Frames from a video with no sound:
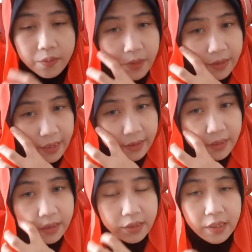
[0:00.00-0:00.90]
as I
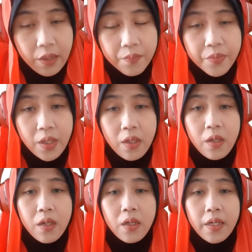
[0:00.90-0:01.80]
said just now,
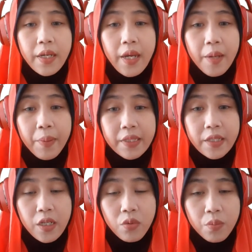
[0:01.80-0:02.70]
okay, air
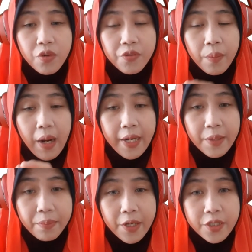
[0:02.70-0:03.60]
particle will move from
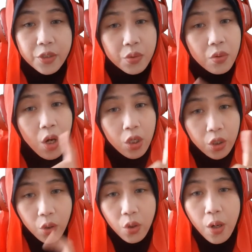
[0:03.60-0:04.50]
higher pressure to
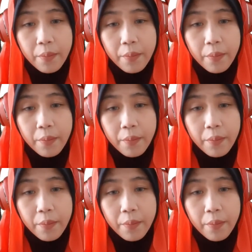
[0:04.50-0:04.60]
low